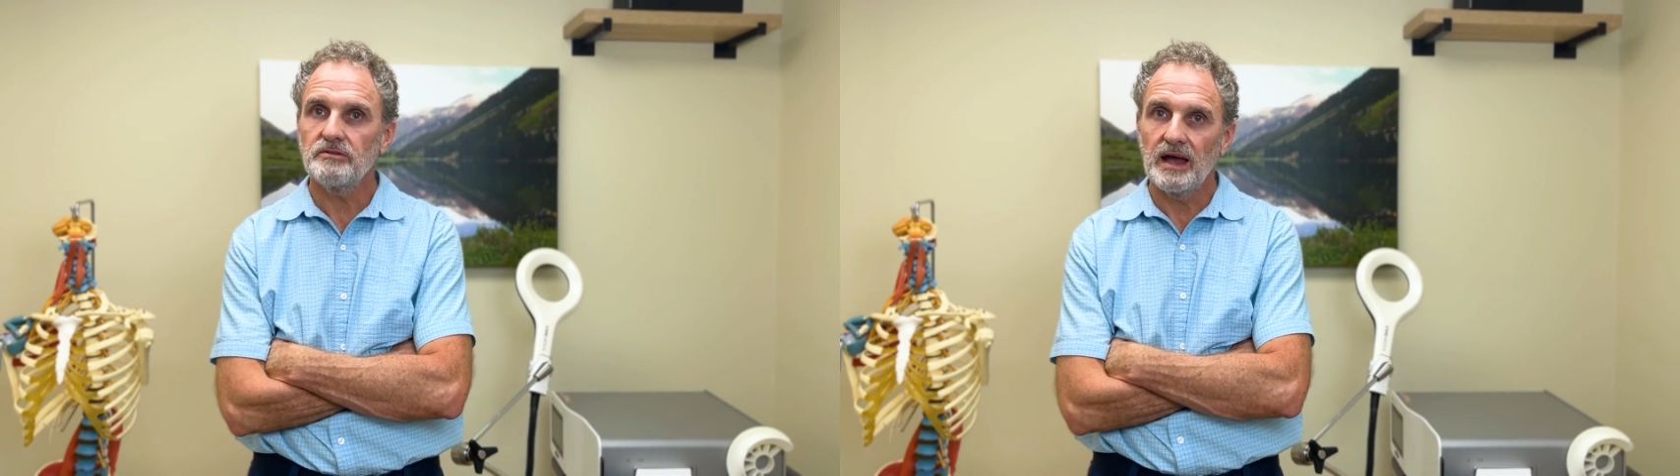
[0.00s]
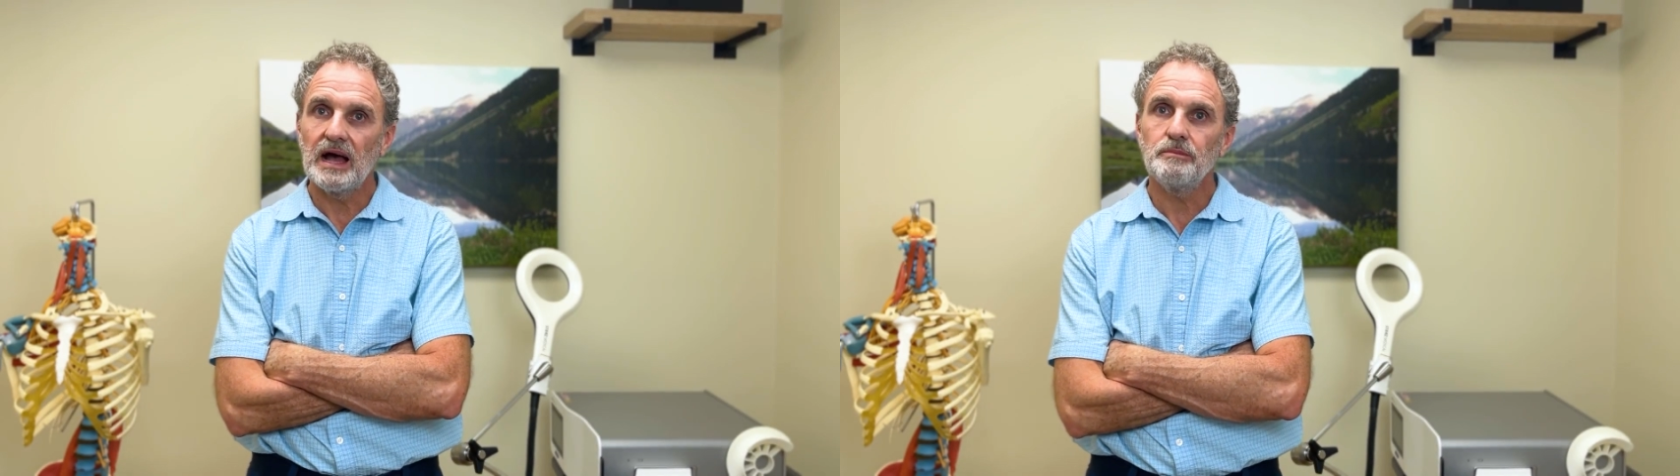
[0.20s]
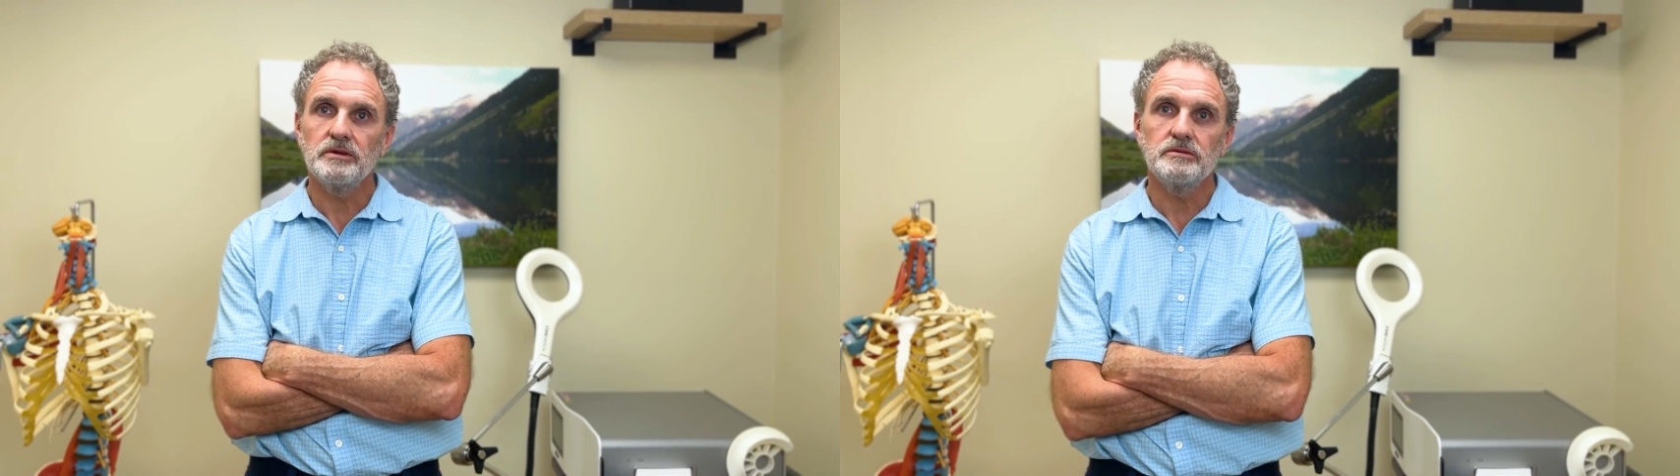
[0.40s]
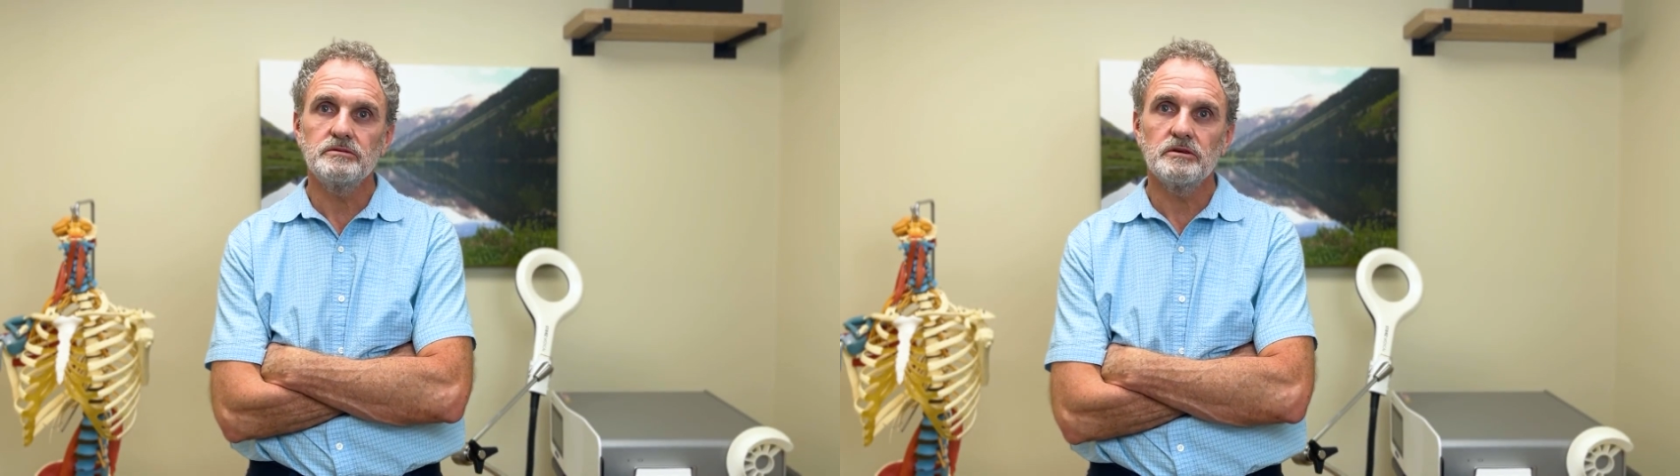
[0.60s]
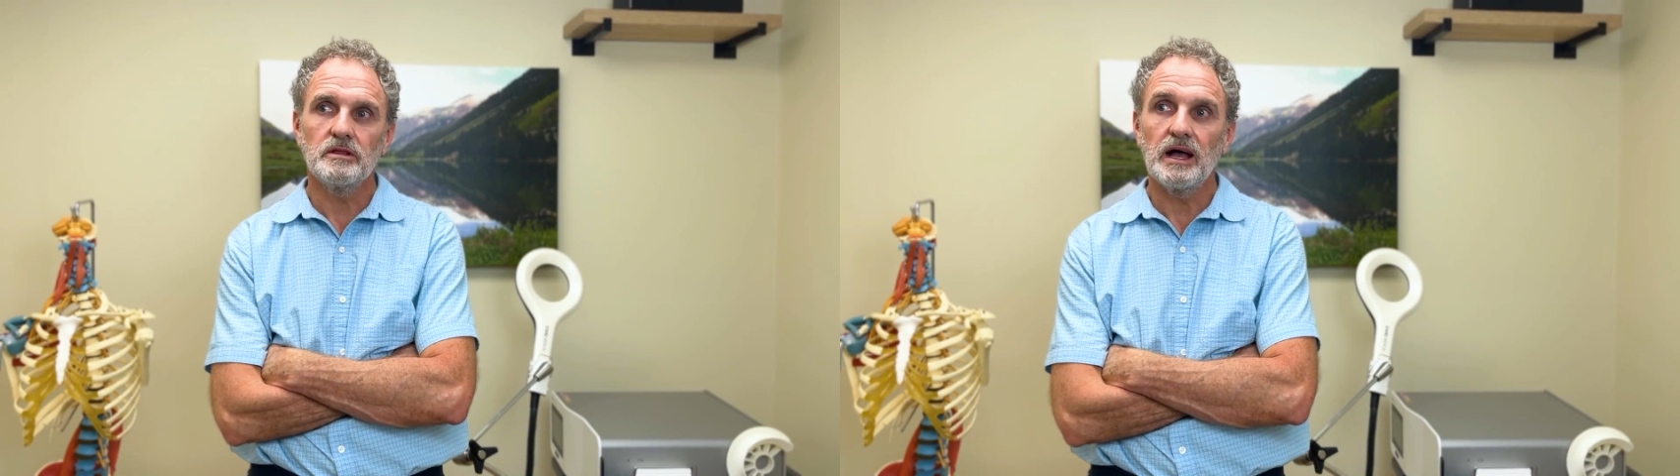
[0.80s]
to happen
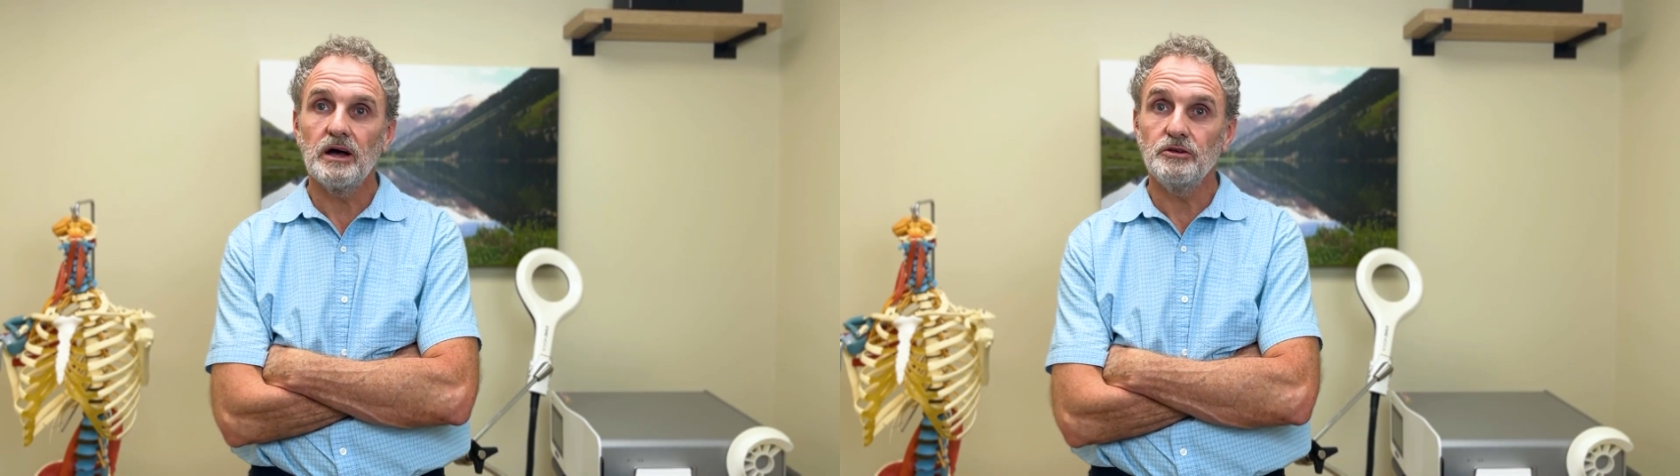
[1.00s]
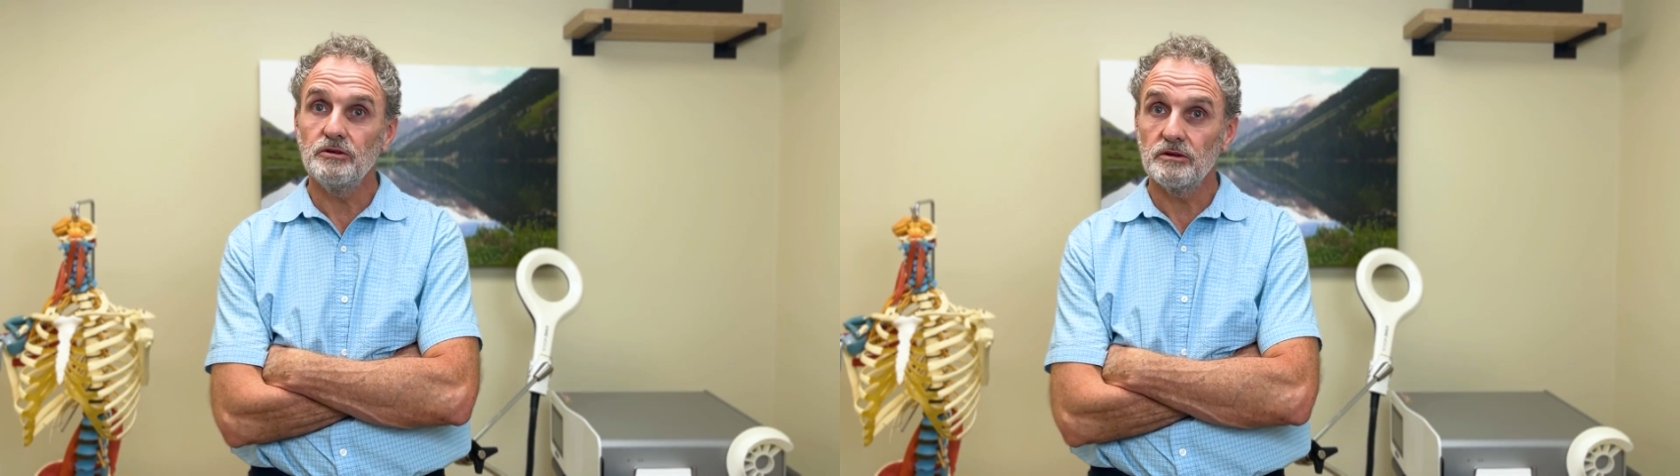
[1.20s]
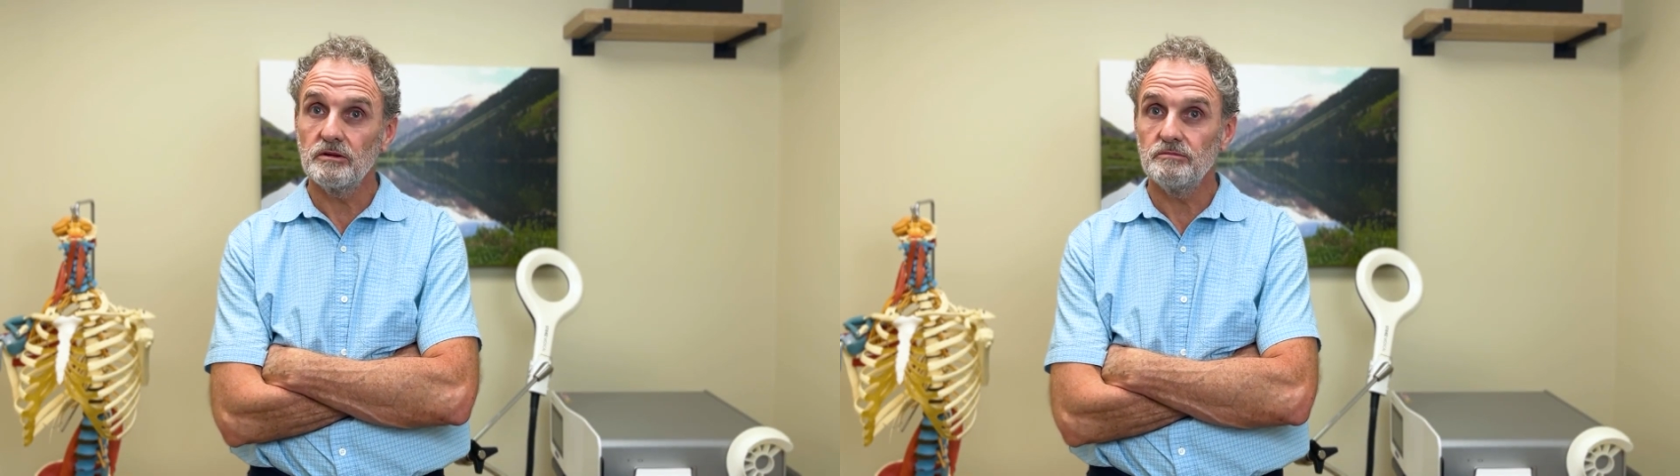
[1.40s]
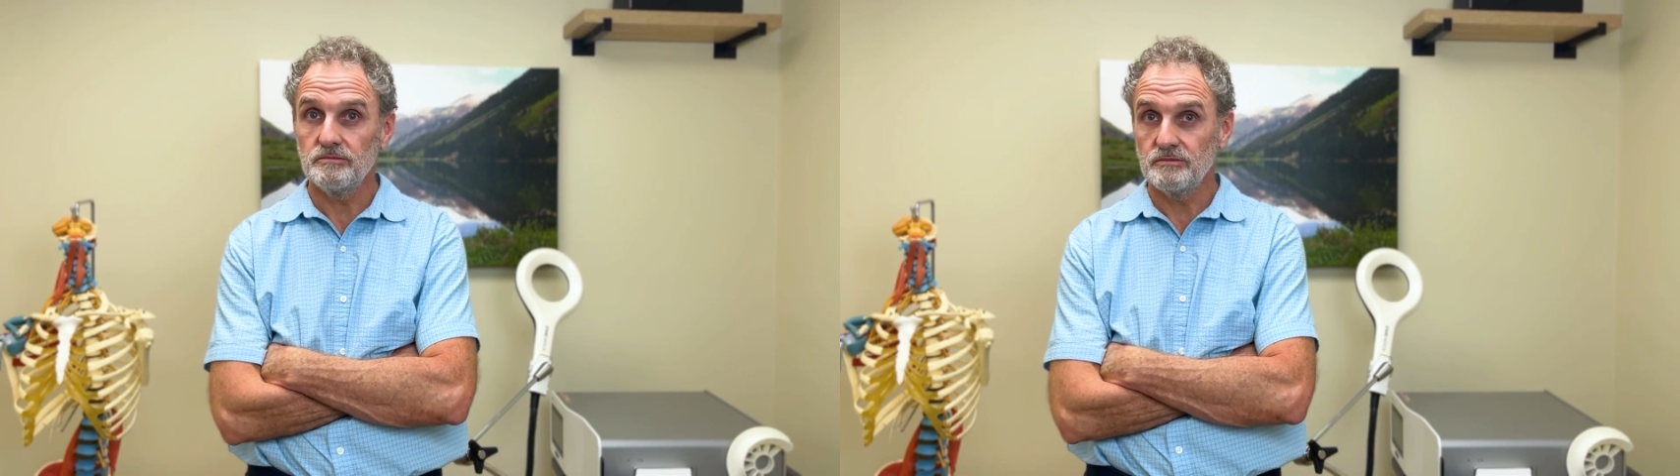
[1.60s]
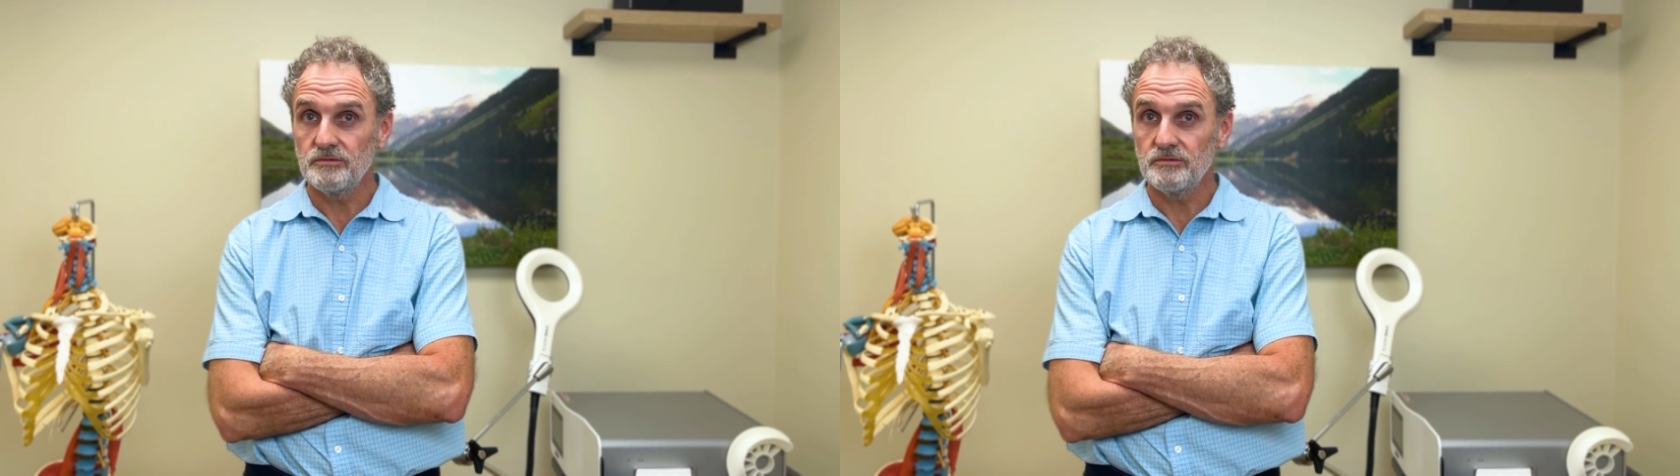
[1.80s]
to allow you to,